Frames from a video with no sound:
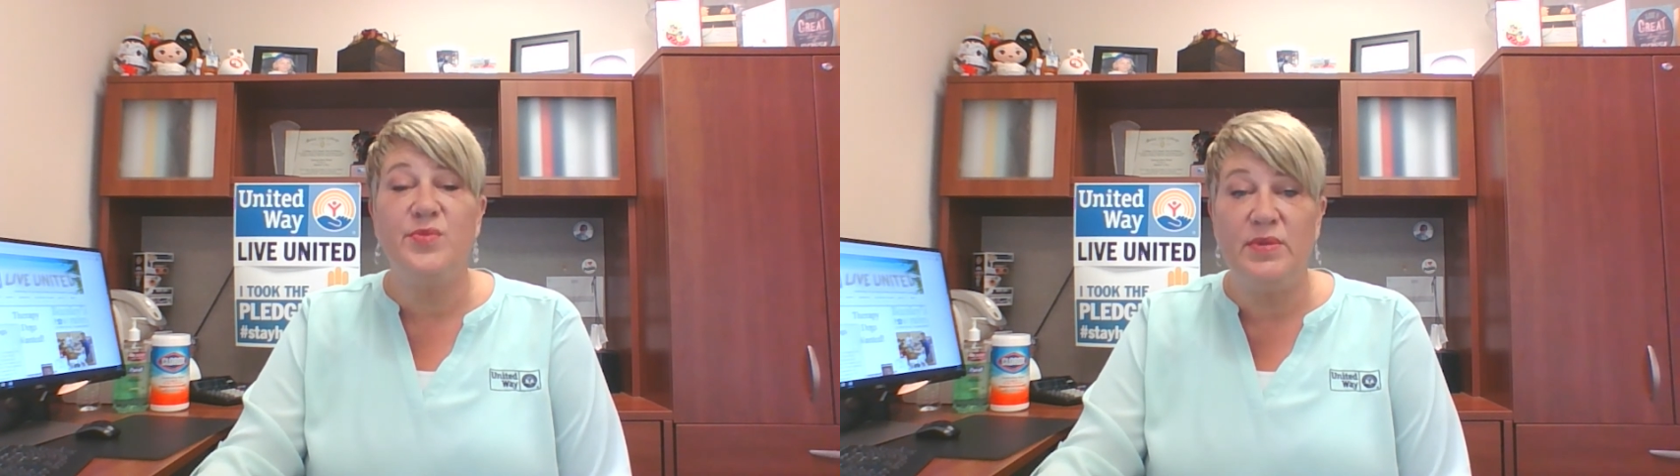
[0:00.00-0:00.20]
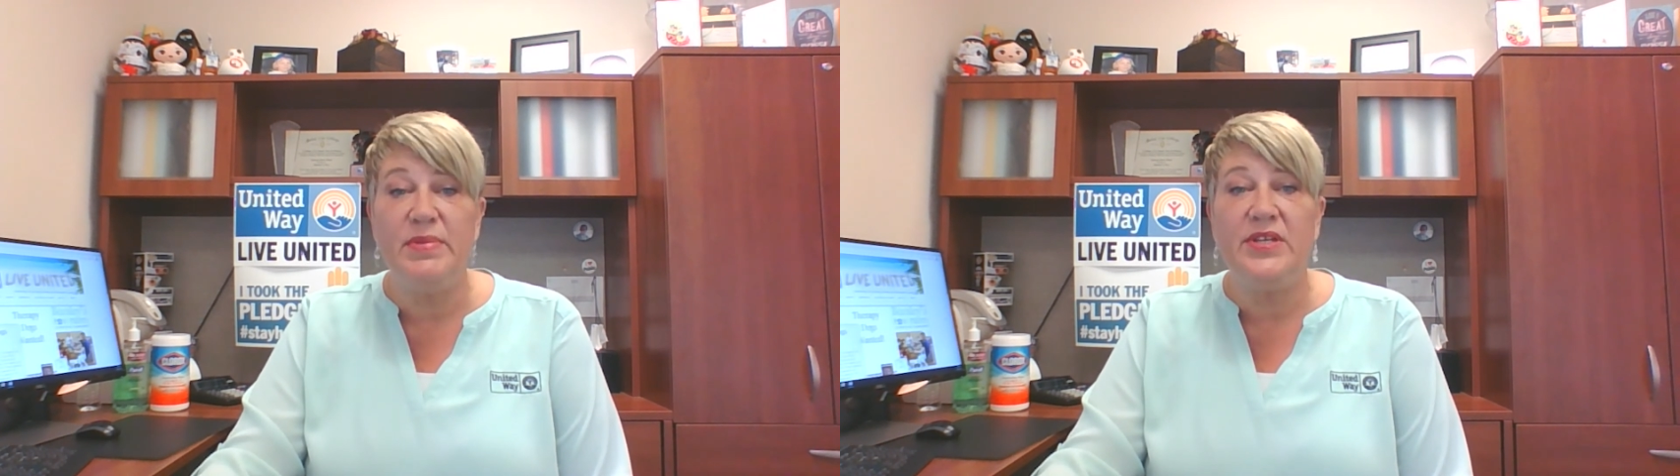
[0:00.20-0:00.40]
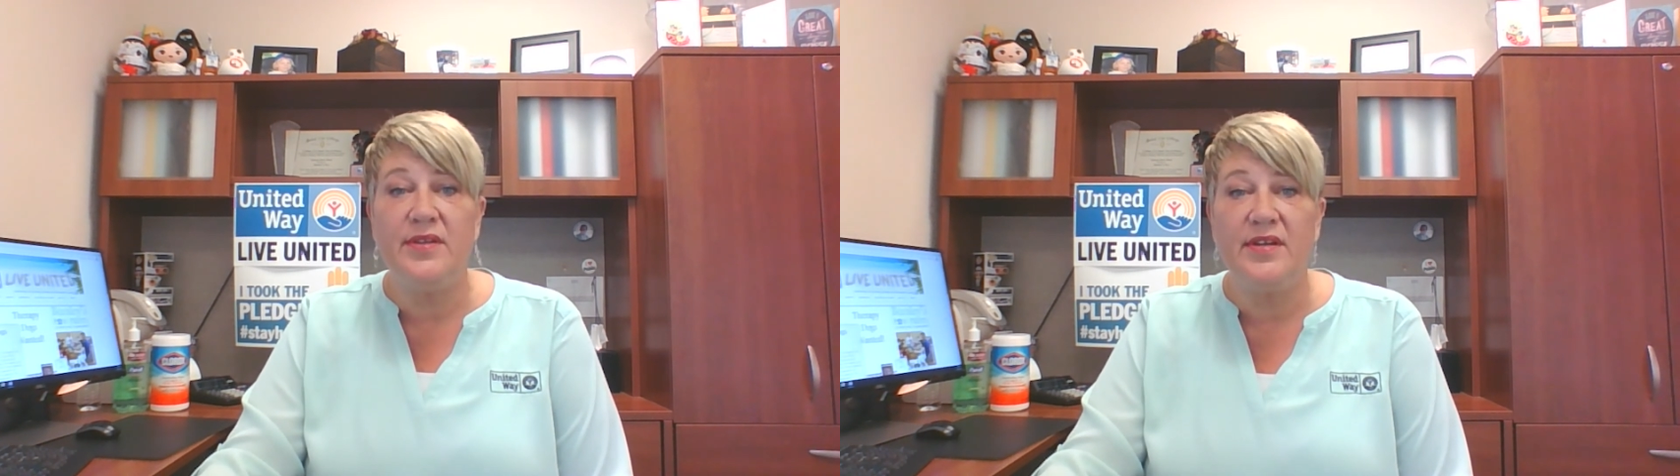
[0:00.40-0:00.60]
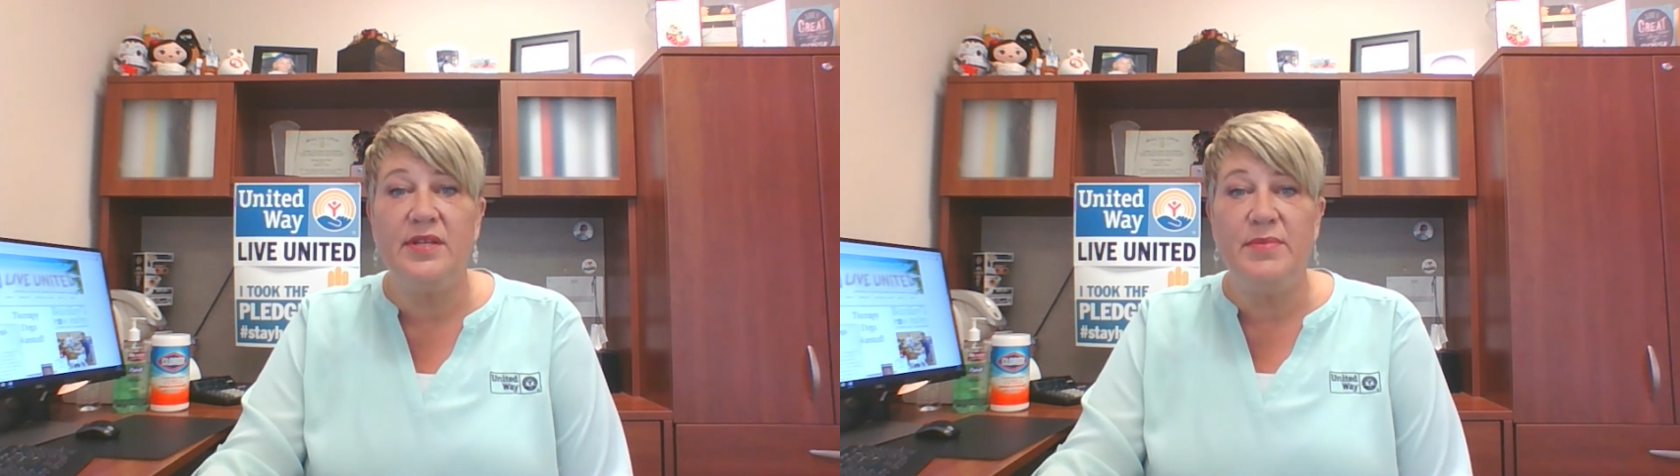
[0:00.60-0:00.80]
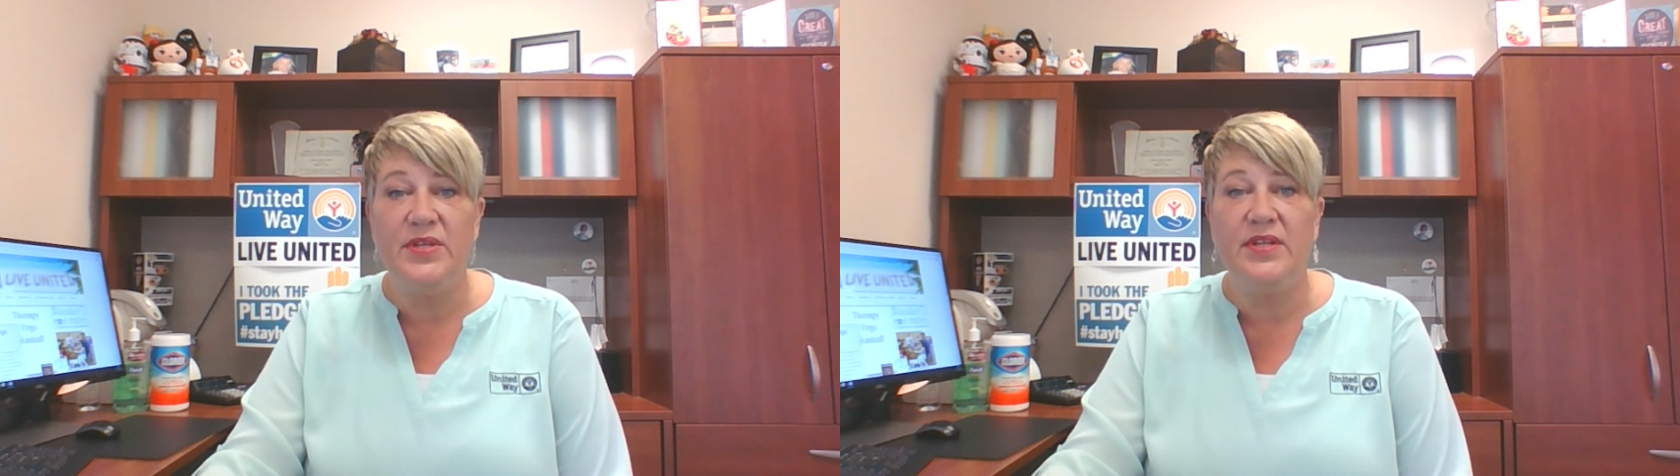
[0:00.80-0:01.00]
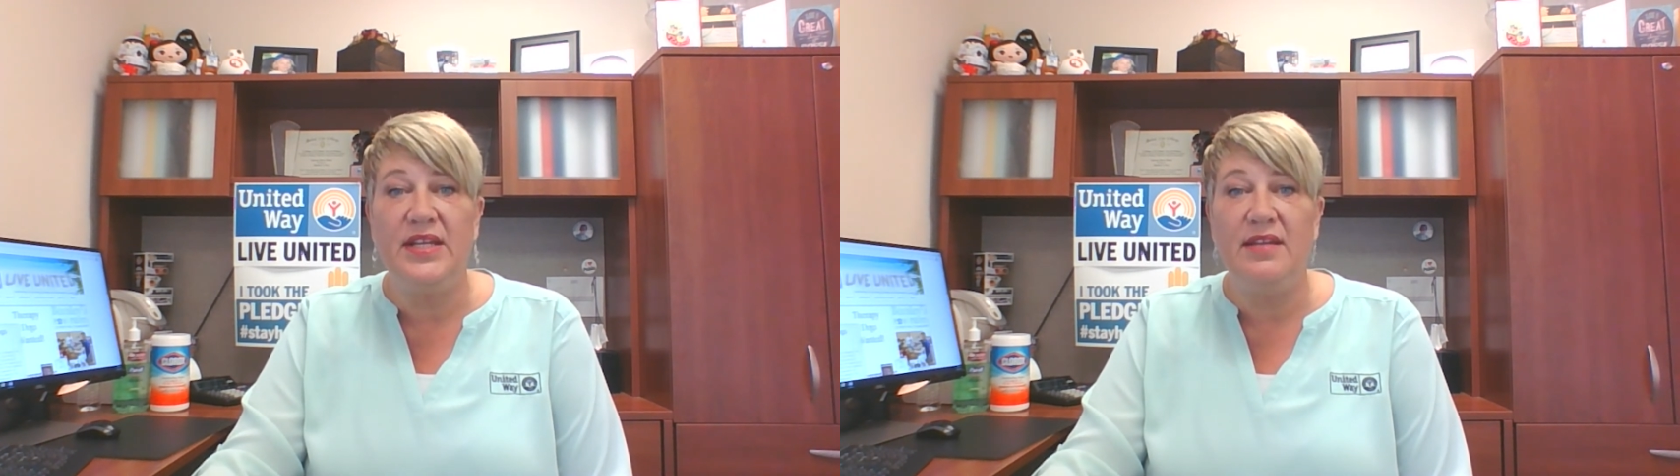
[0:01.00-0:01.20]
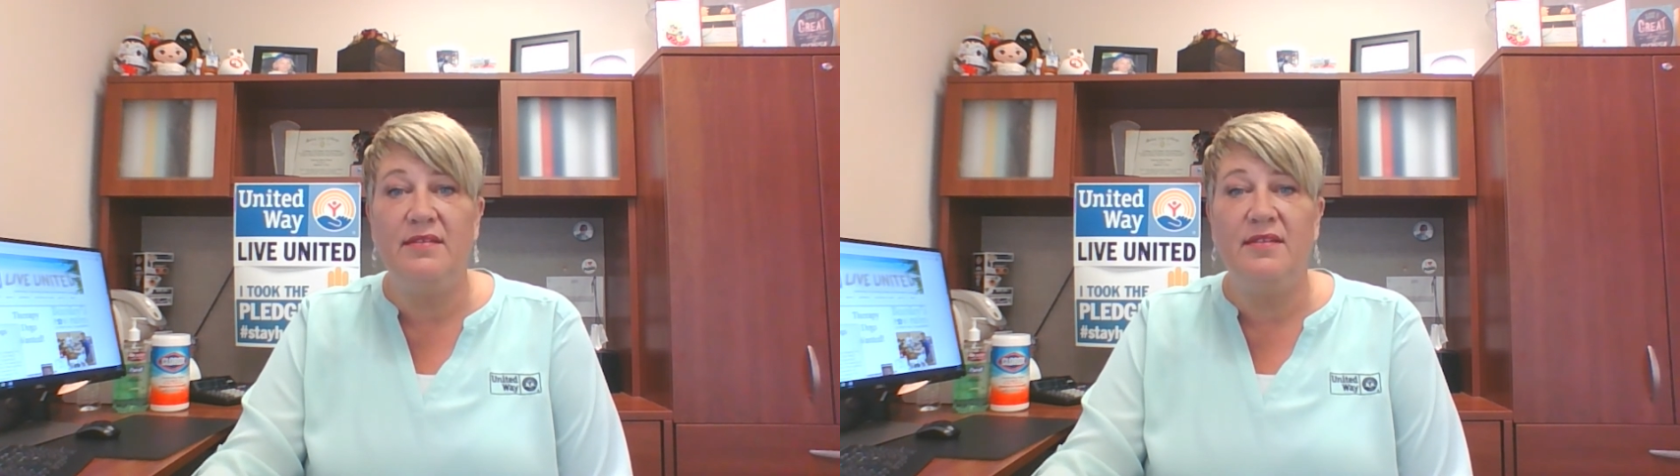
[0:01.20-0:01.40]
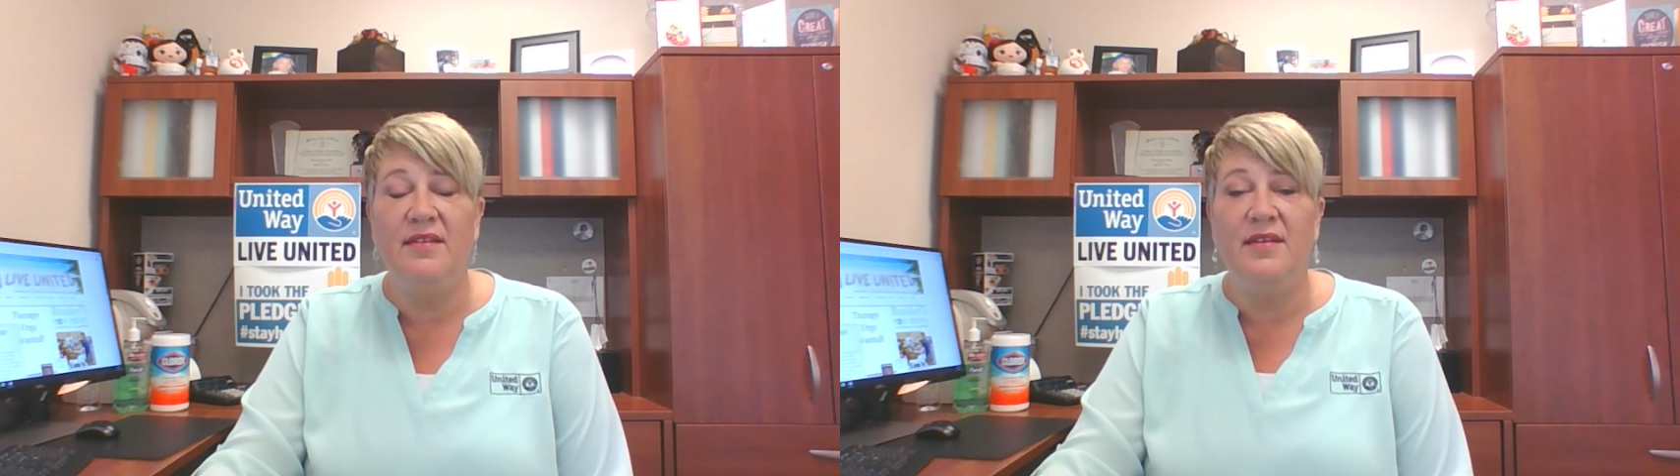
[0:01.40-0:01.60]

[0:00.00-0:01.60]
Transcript: to rebuild our community.